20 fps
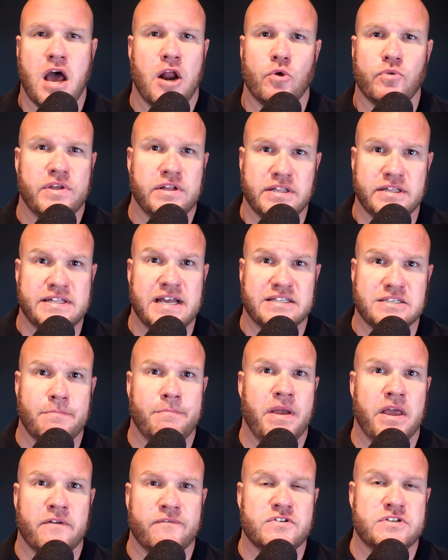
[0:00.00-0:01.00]
I don't think that that's a
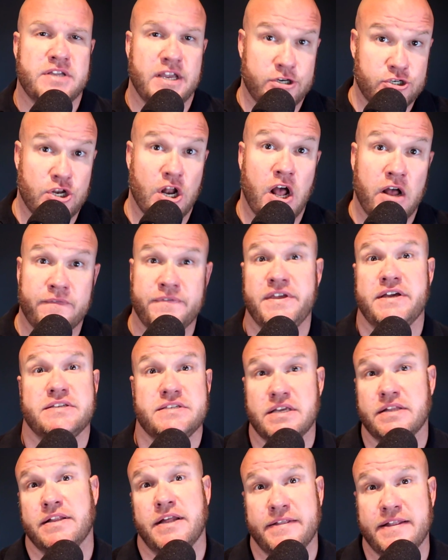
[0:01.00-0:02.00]
manifestation of
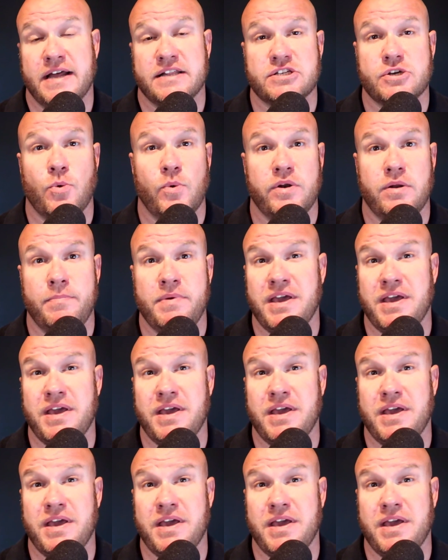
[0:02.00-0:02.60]
this, and then that's going to